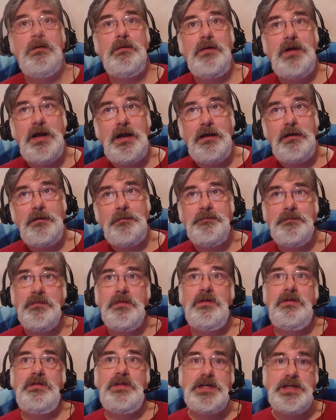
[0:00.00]
Well,
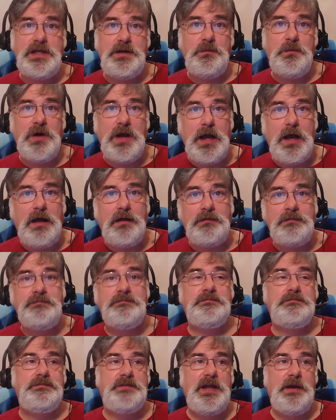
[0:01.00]
they did well.
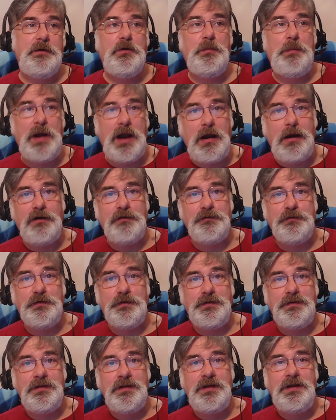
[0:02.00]
They were
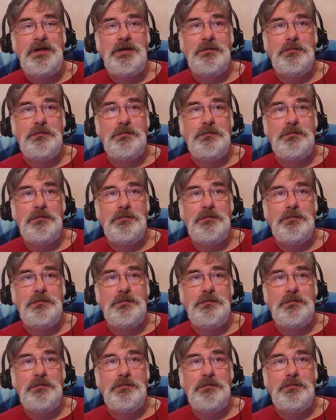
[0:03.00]
powerful,